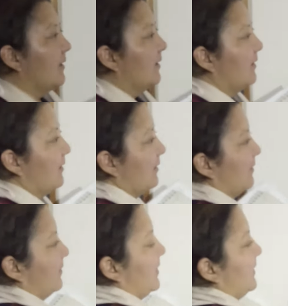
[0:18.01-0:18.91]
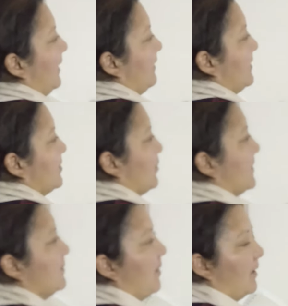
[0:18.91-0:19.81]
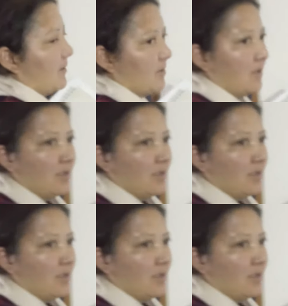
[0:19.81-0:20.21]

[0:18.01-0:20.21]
it carries 20 marks.